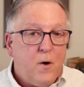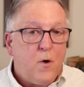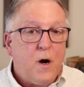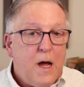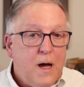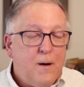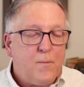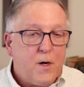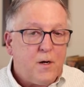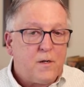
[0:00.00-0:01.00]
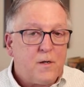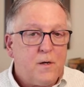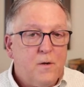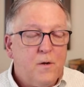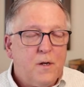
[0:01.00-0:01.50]
or how much
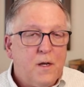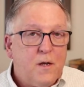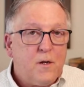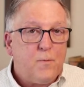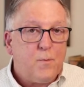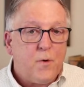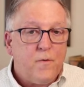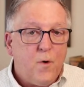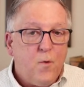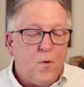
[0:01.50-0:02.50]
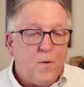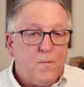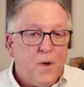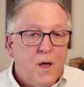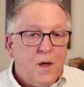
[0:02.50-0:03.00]
you need to perform.